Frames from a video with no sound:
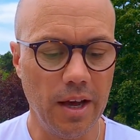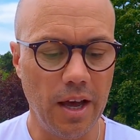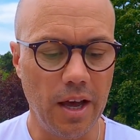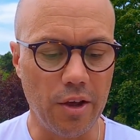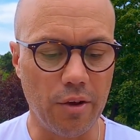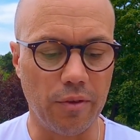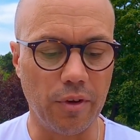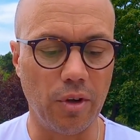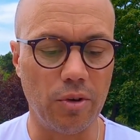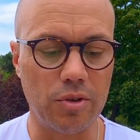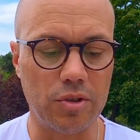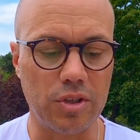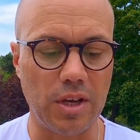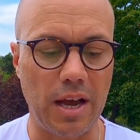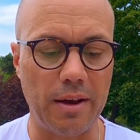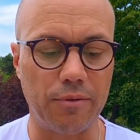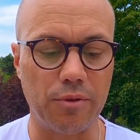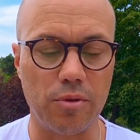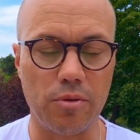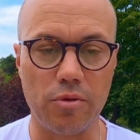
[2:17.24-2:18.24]
You will also
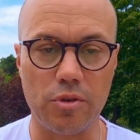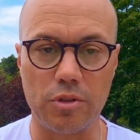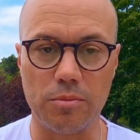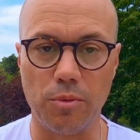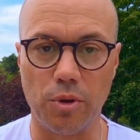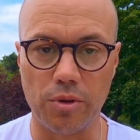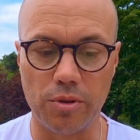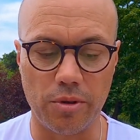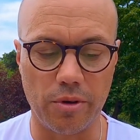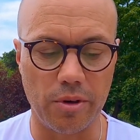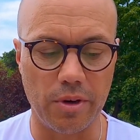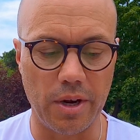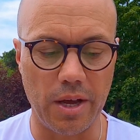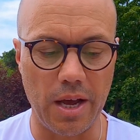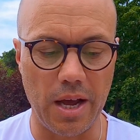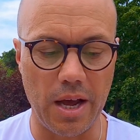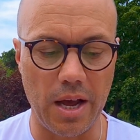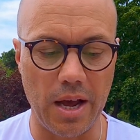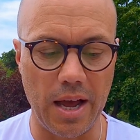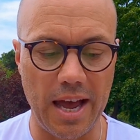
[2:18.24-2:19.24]
have to use modern
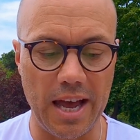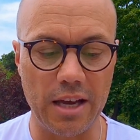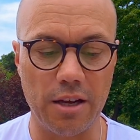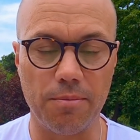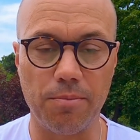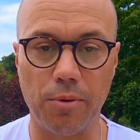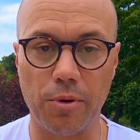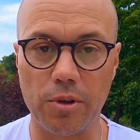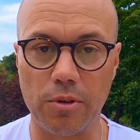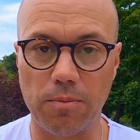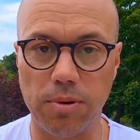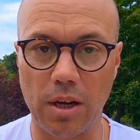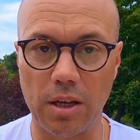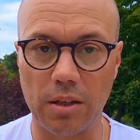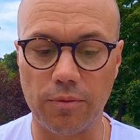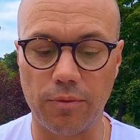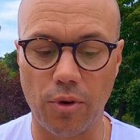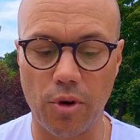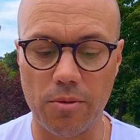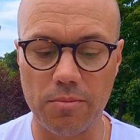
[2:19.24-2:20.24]
endpoint
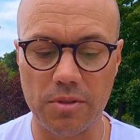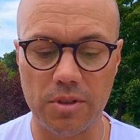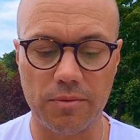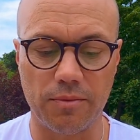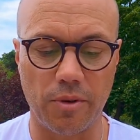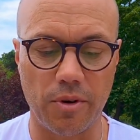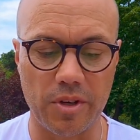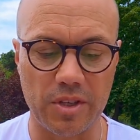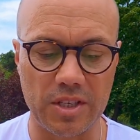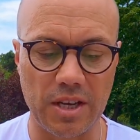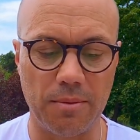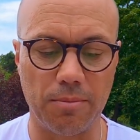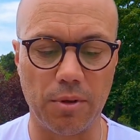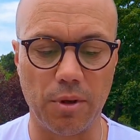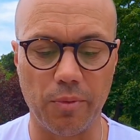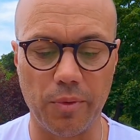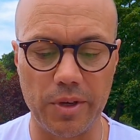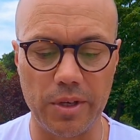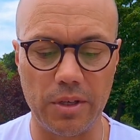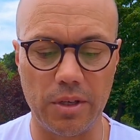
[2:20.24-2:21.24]
platforms, for
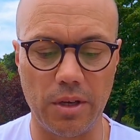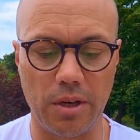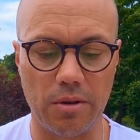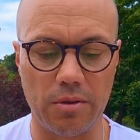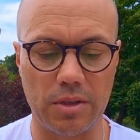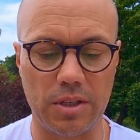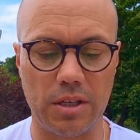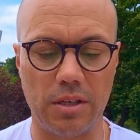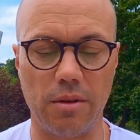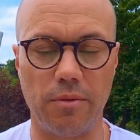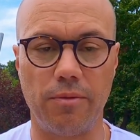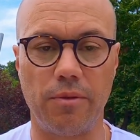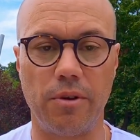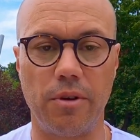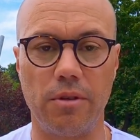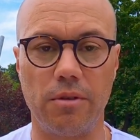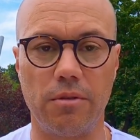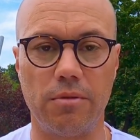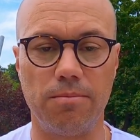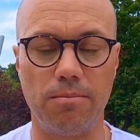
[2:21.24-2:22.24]
example Windows and
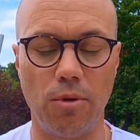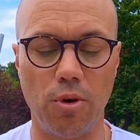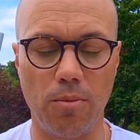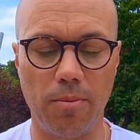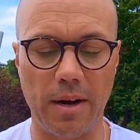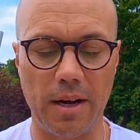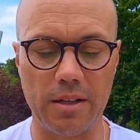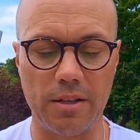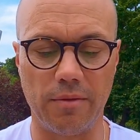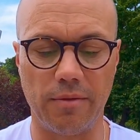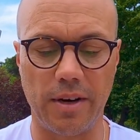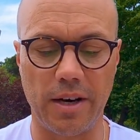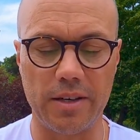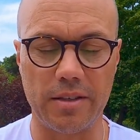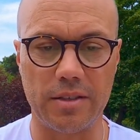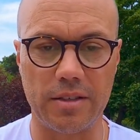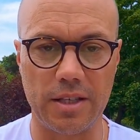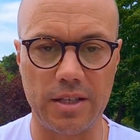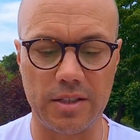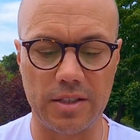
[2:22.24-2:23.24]
different mobile
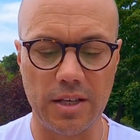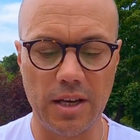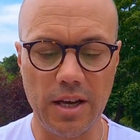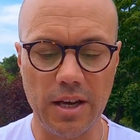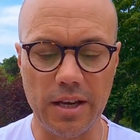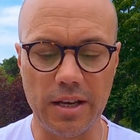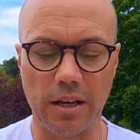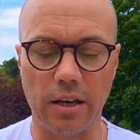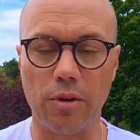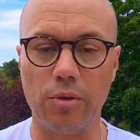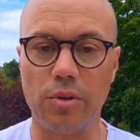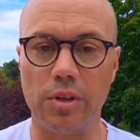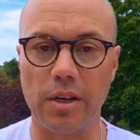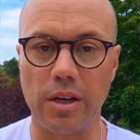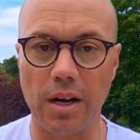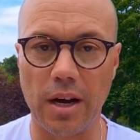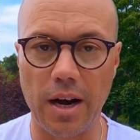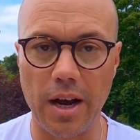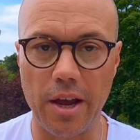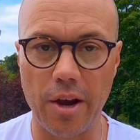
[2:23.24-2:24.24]
devices,
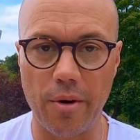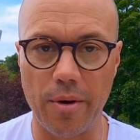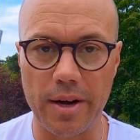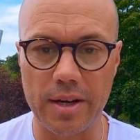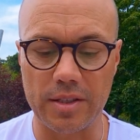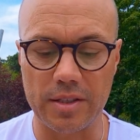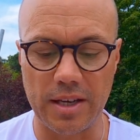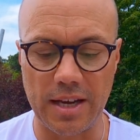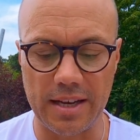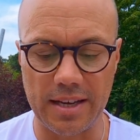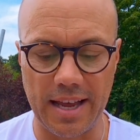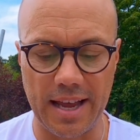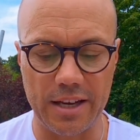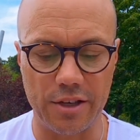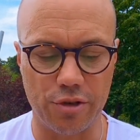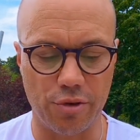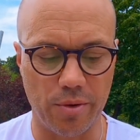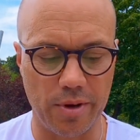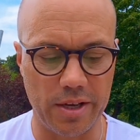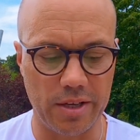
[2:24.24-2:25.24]
including iOS and
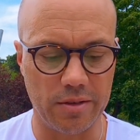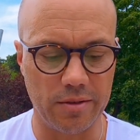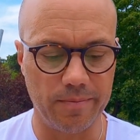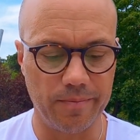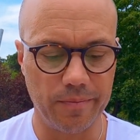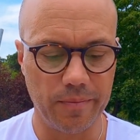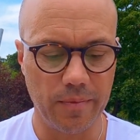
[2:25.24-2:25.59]
Android.